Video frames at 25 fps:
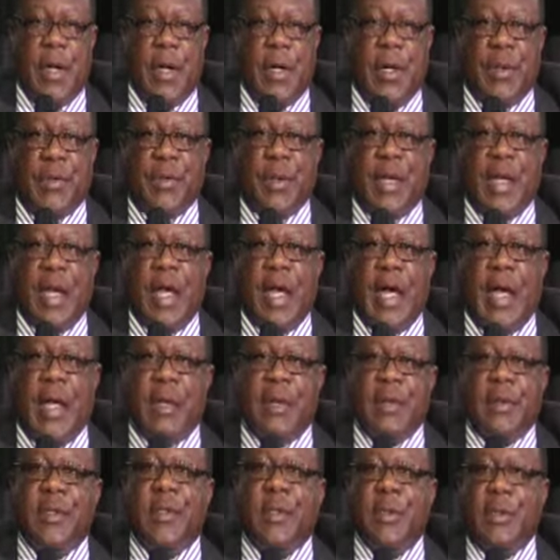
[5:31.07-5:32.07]
you
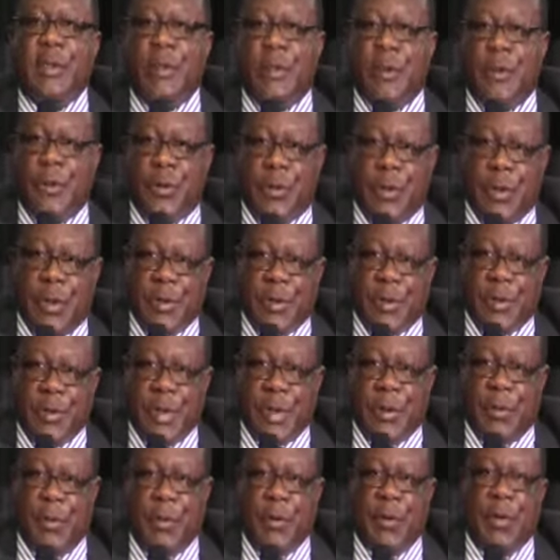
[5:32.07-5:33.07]
can
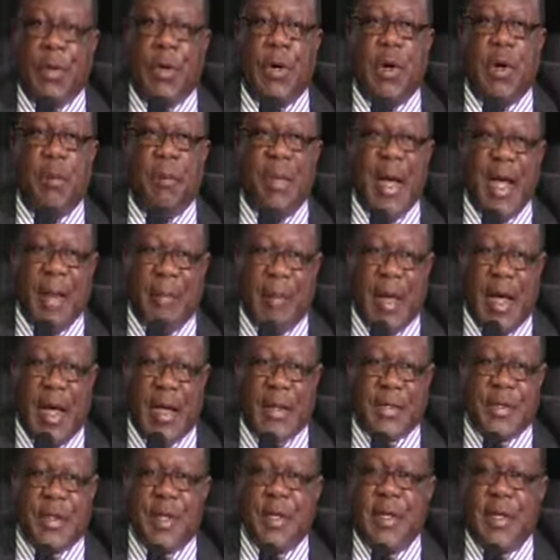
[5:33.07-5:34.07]
short-circuit or bypass
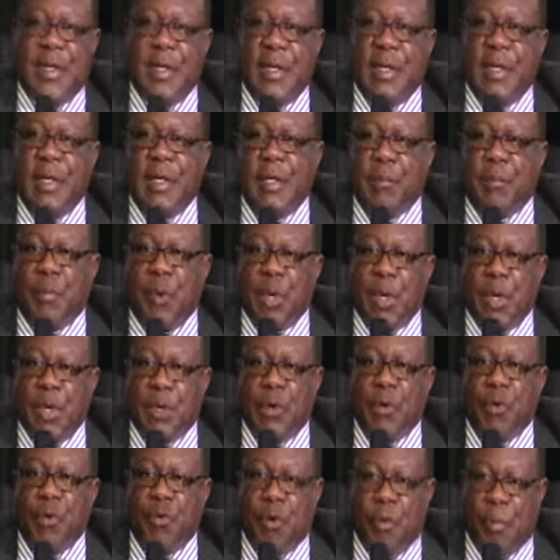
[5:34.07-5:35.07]
the
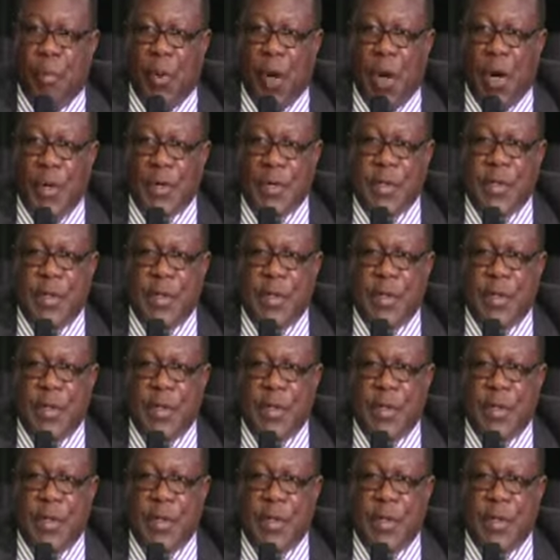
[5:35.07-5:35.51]
political roadblocks